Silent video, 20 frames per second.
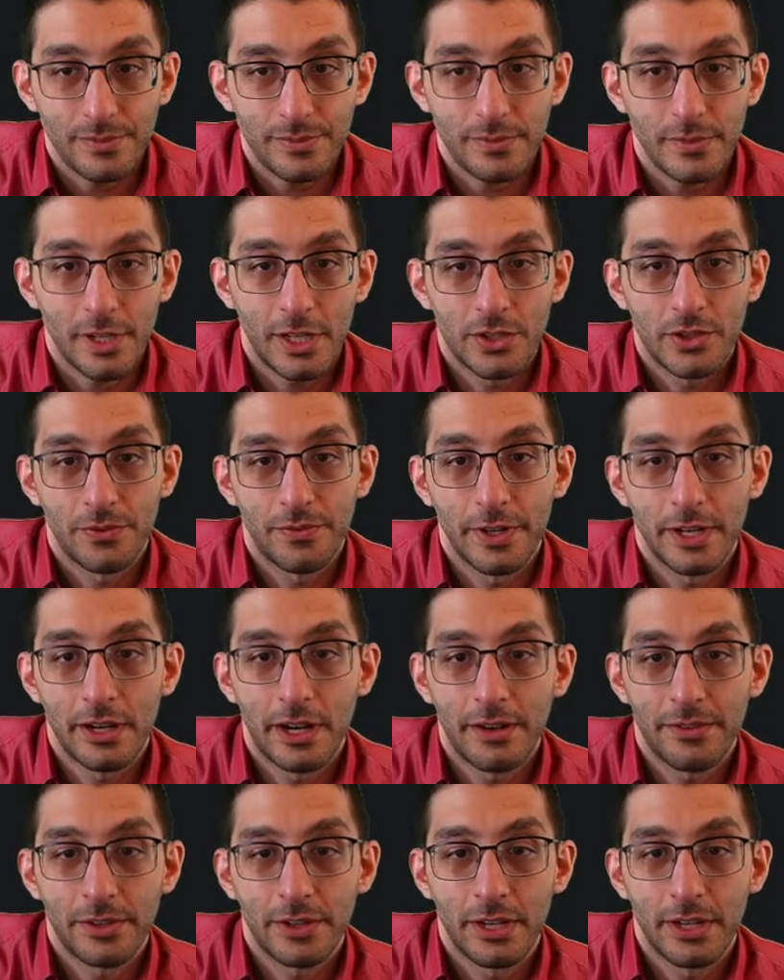So figure out
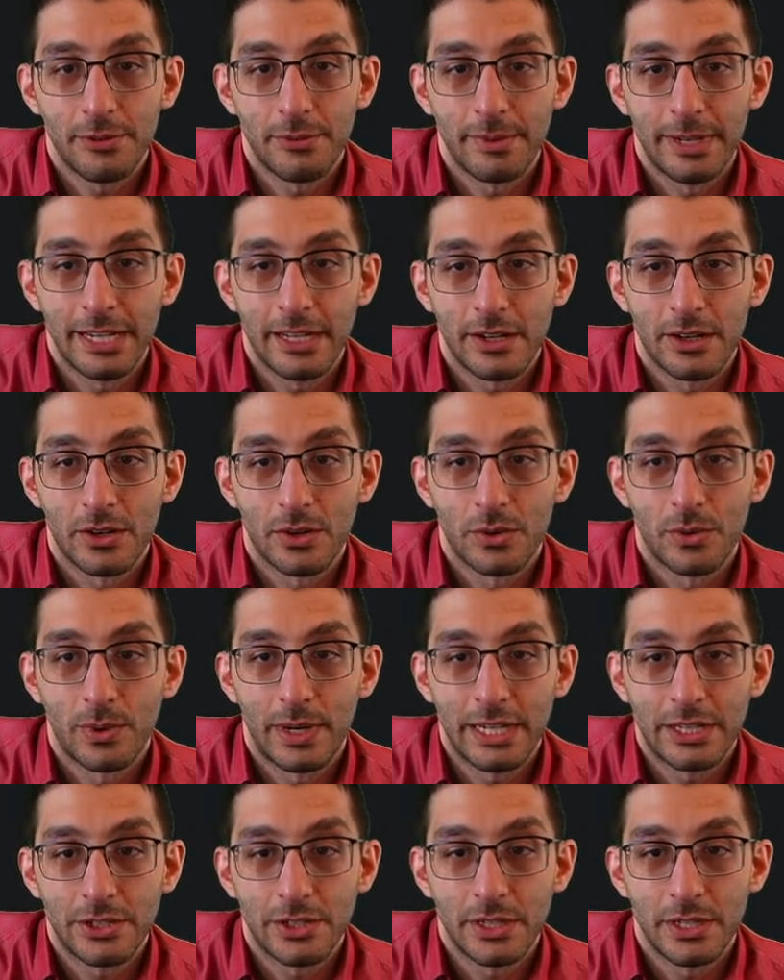if there are any remaining
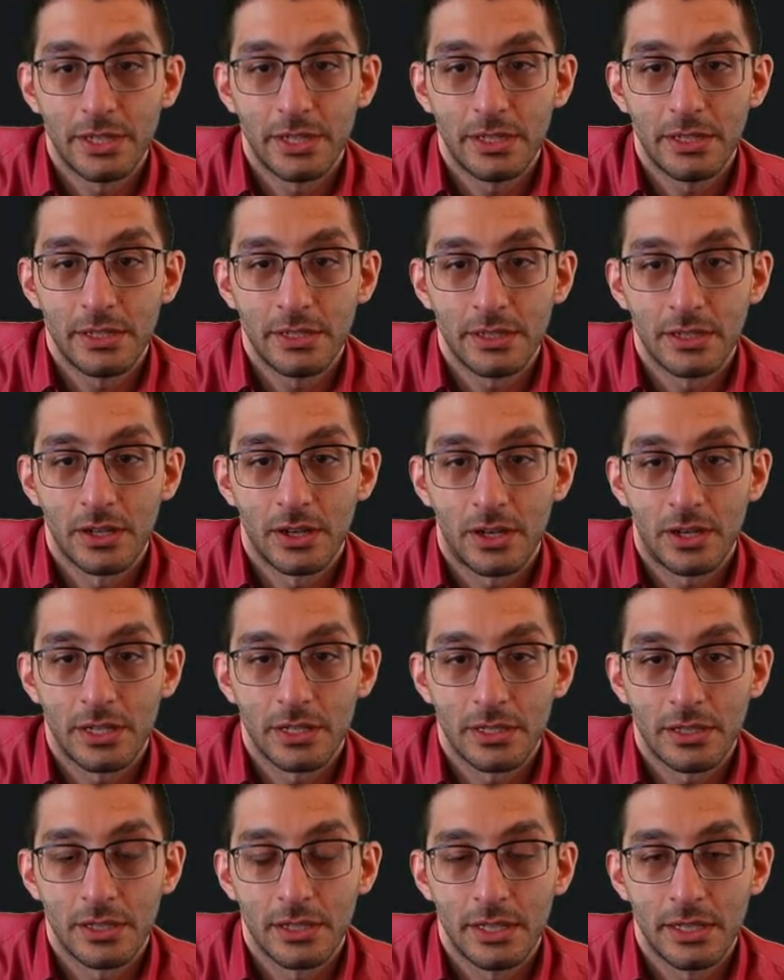questions.
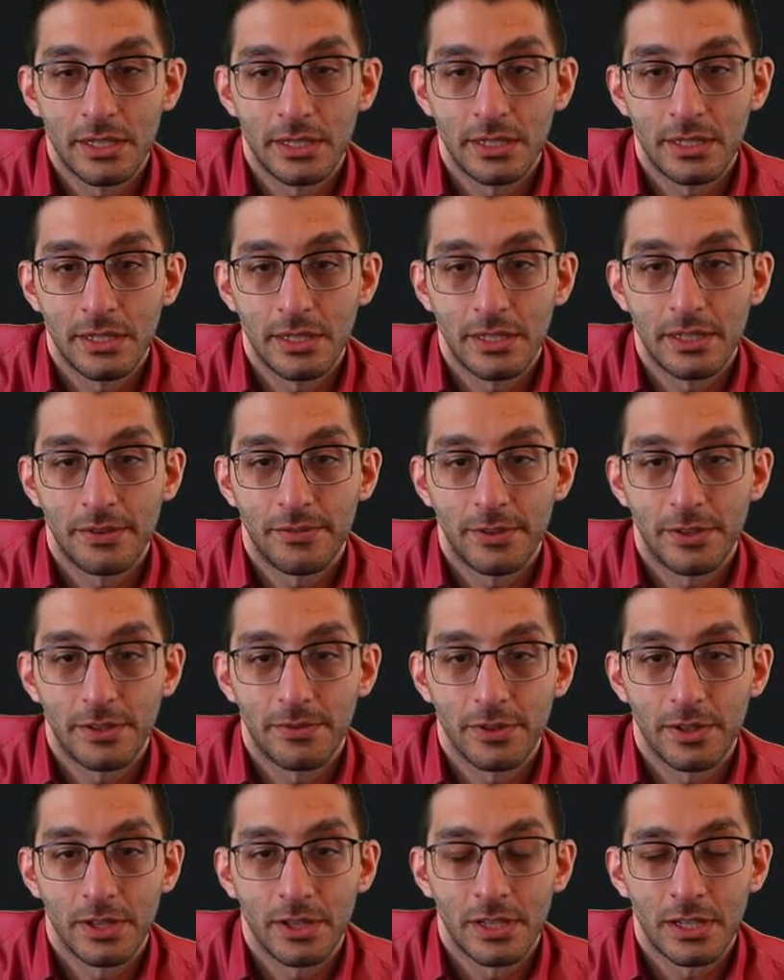Cost this. Is it sufficient for
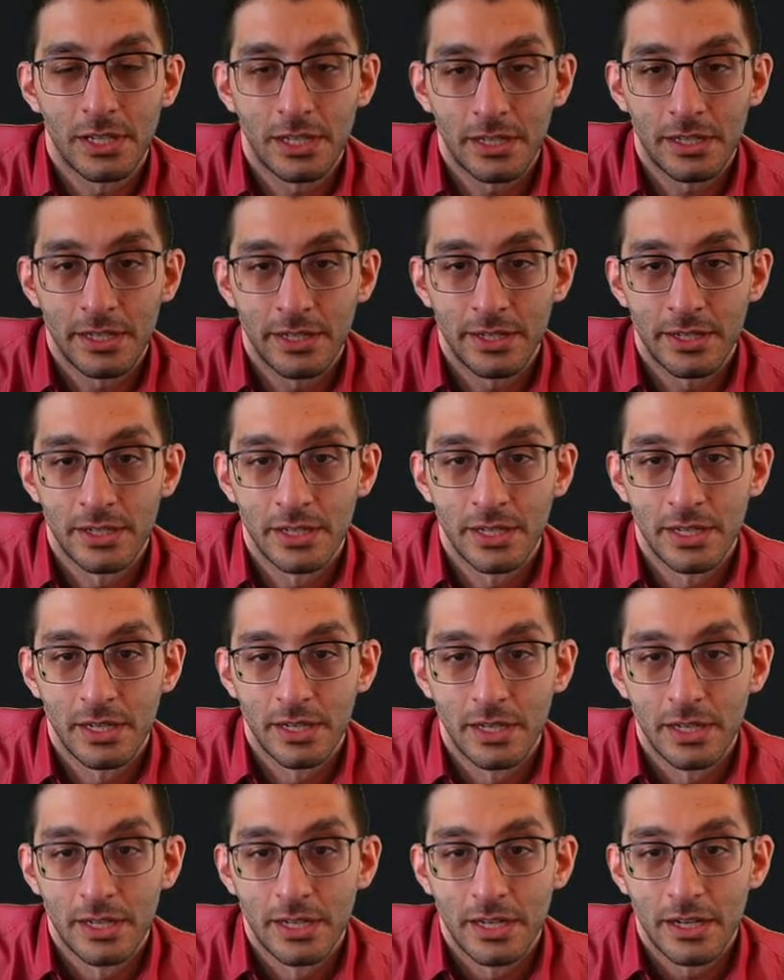the launch?
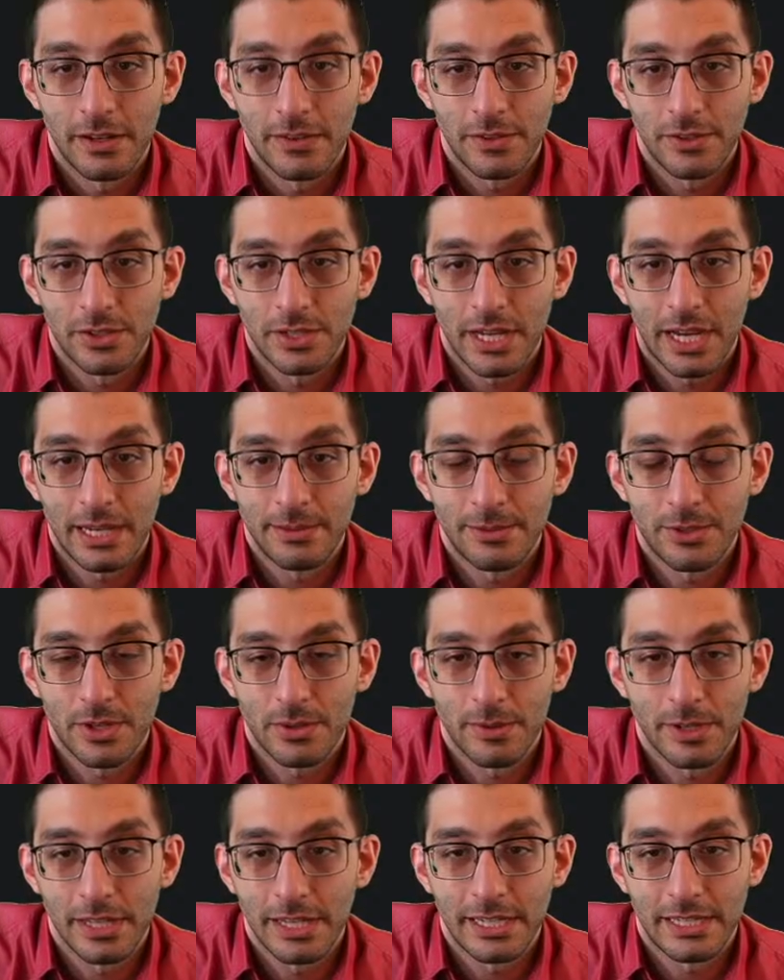If there's time, start
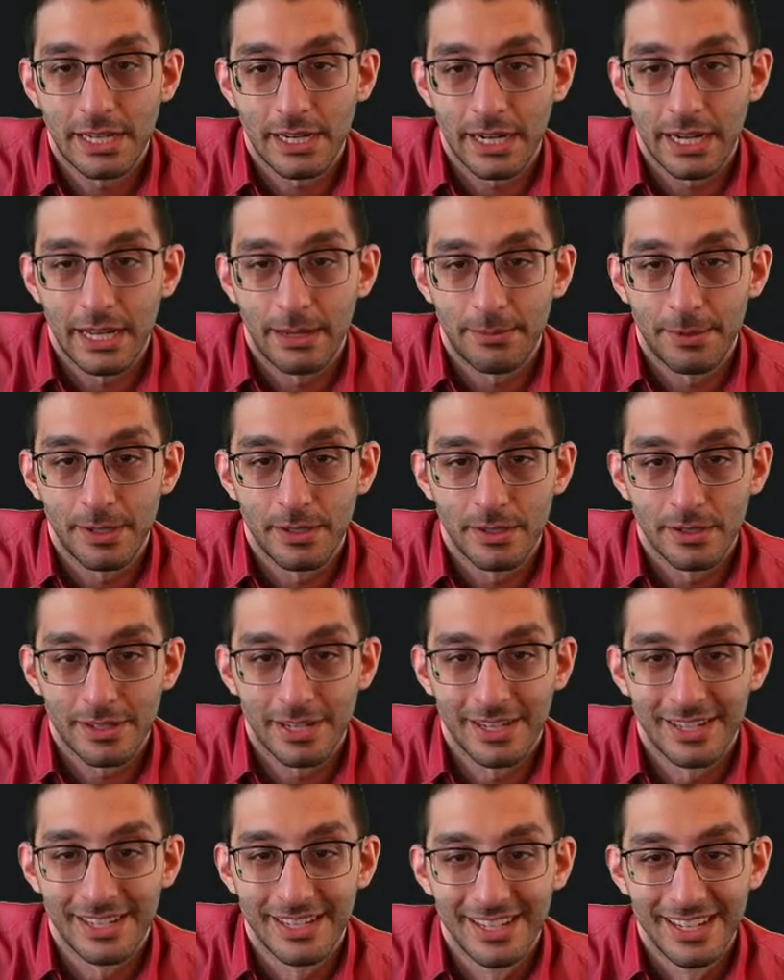worry, that's not going to happen.
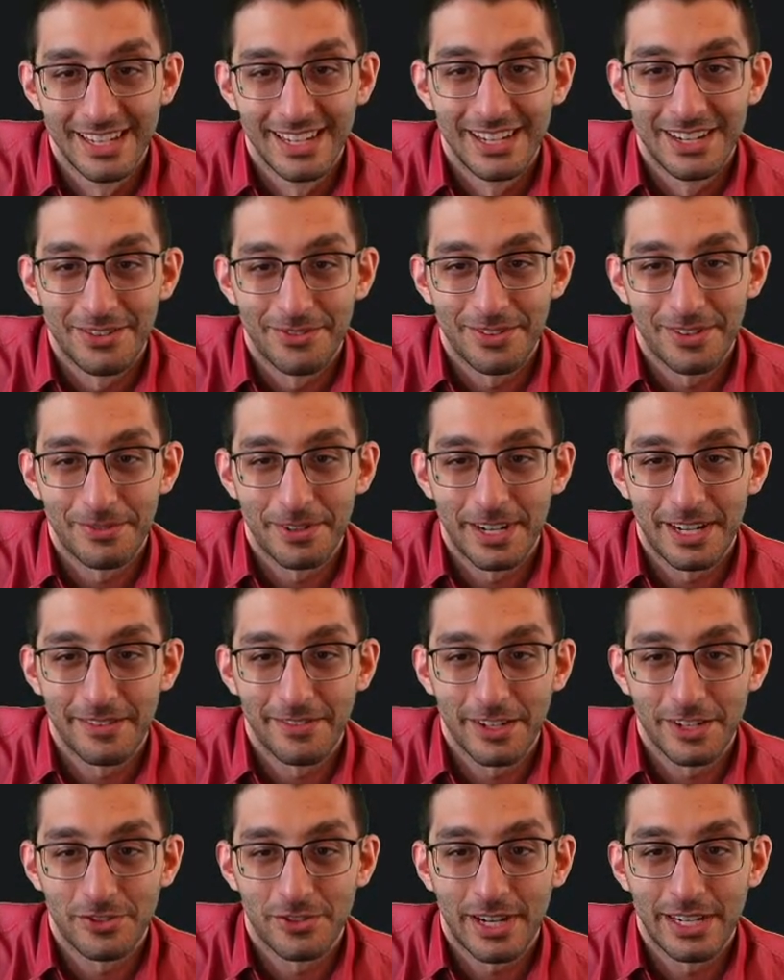We're not even
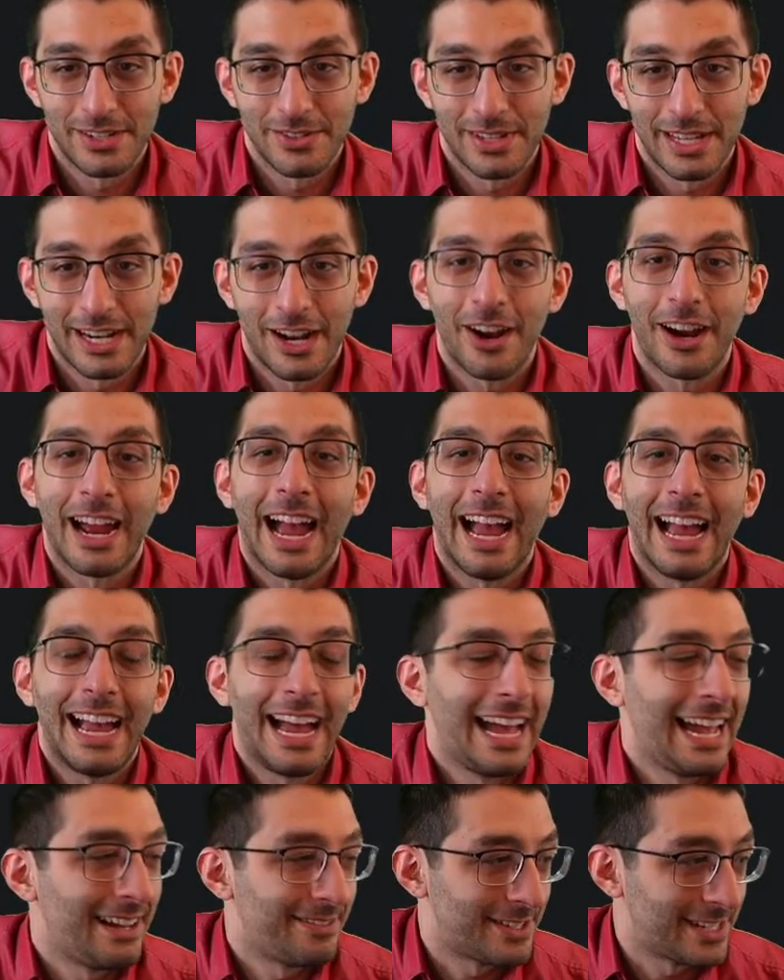going to try to do that. All right, I
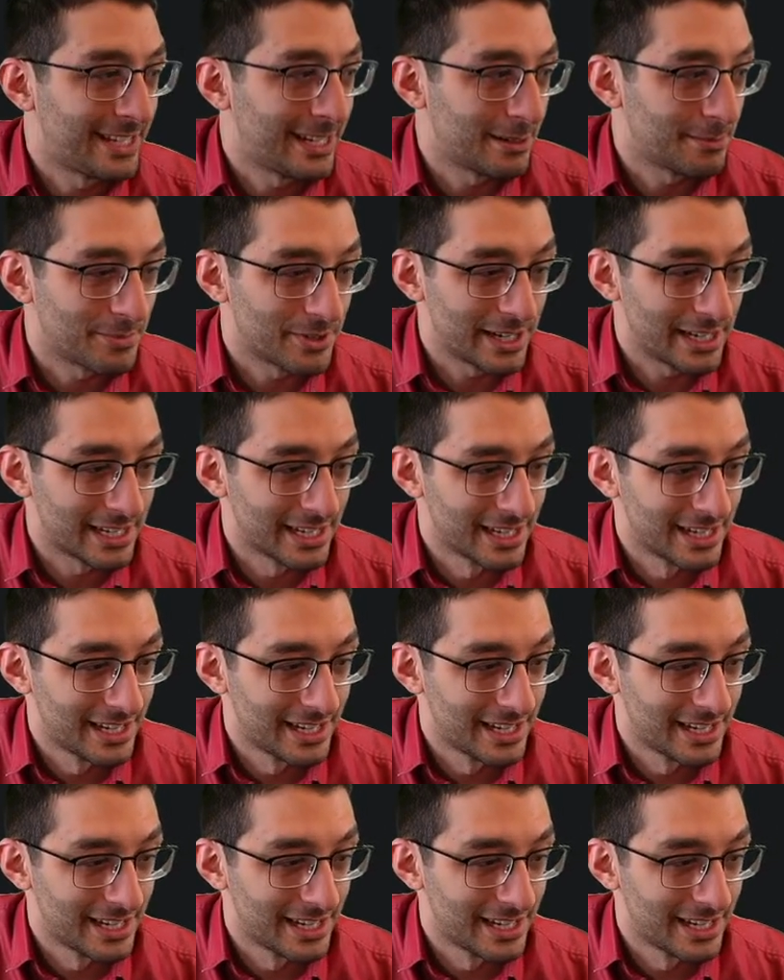have to take a break.